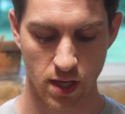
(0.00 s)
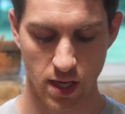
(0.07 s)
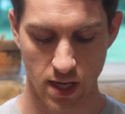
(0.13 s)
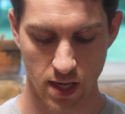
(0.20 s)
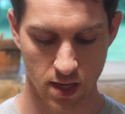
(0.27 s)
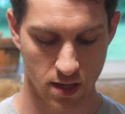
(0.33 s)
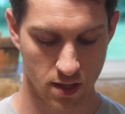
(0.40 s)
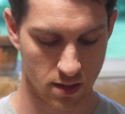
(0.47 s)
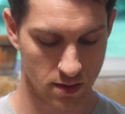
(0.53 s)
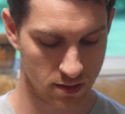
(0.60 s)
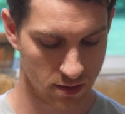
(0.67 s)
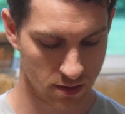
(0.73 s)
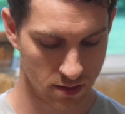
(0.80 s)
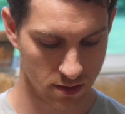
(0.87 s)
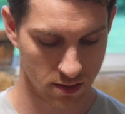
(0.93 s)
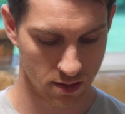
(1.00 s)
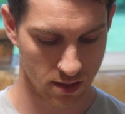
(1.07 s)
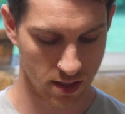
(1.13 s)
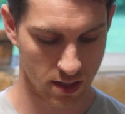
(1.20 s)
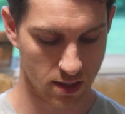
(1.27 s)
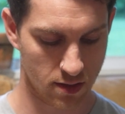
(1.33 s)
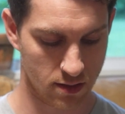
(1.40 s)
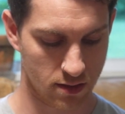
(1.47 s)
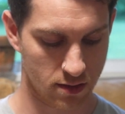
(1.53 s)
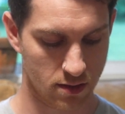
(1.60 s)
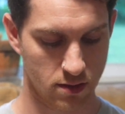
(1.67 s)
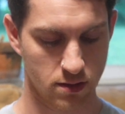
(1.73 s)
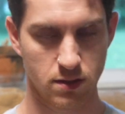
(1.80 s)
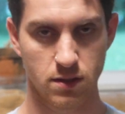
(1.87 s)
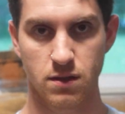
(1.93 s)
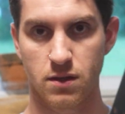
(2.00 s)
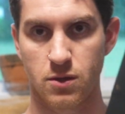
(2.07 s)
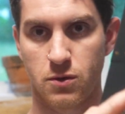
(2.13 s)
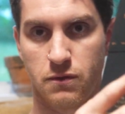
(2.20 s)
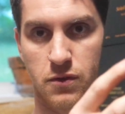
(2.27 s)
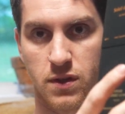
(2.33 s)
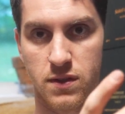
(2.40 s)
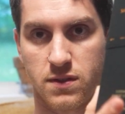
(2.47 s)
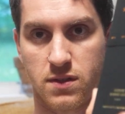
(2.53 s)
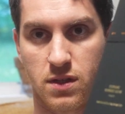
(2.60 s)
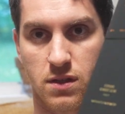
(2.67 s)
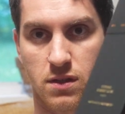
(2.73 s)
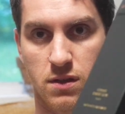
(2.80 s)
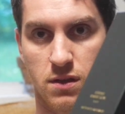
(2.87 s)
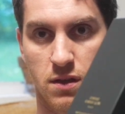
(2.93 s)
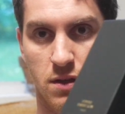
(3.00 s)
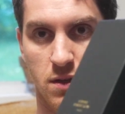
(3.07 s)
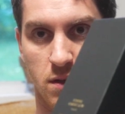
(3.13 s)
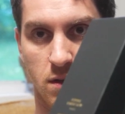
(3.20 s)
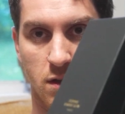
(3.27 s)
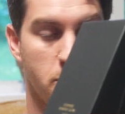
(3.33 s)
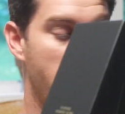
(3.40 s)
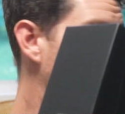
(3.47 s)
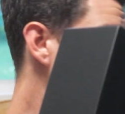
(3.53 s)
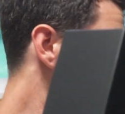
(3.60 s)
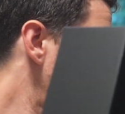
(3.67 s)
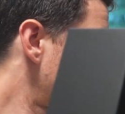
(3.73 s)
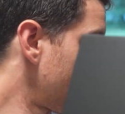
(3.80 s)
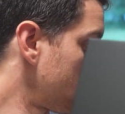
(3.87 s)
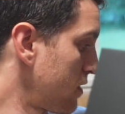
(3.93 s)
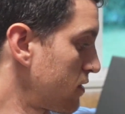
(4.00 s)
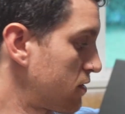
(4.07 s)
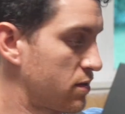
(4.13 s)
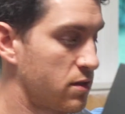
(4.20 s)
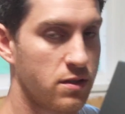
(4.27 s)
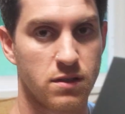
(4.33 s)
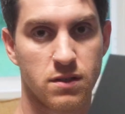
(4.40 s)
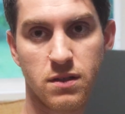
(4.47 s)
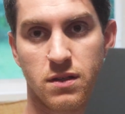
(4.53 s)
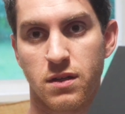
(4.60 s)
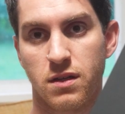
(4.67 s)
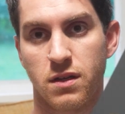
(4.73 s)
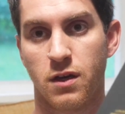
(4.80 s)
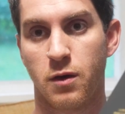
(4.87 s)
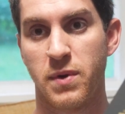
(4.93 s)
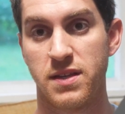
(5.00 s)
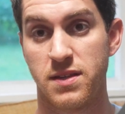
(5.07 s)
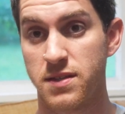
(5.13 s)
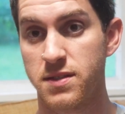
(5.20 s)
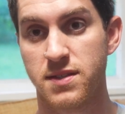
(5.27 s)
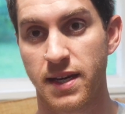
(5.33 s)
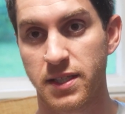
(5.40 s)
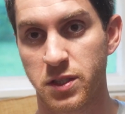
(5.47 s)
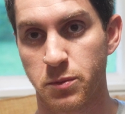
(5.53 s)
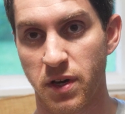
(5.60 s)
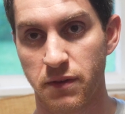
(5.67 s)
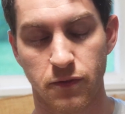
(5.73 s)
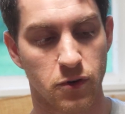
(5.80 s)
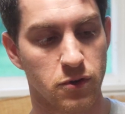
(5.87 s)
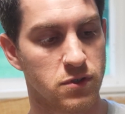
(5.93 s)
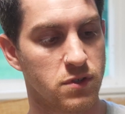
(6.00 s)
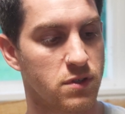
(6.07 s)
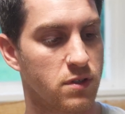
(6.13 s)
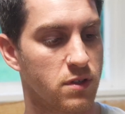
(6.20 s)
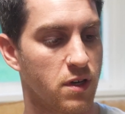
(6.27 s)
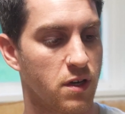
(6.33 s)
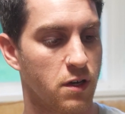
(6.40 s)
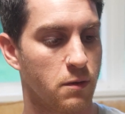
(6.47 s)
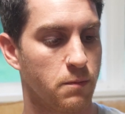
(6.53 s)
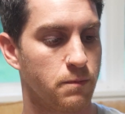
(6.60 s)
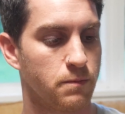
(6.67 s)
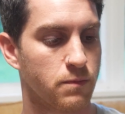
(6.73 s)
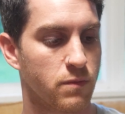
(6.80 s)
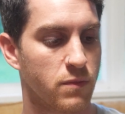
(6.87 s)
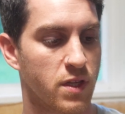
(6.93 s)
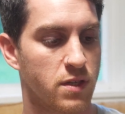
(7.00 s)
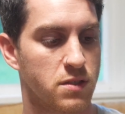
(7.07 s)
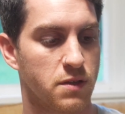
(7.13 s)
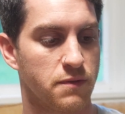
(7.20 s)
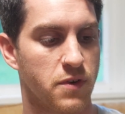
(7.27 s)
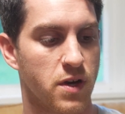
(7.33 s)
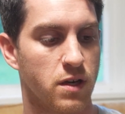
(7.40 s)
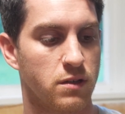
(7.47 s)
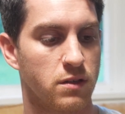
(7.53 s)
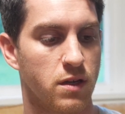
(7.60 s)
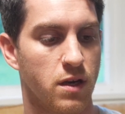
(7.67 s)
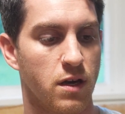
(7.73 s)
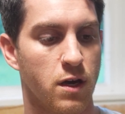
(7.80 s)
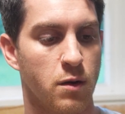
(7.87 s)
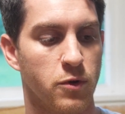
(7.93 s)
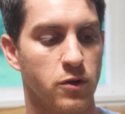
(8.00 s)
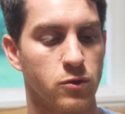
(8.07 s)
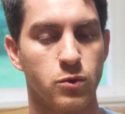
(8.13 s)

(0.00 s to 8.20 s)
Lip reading: And it's, I don't know if you can see the packaging on this. This is actually my first Stephane Humbert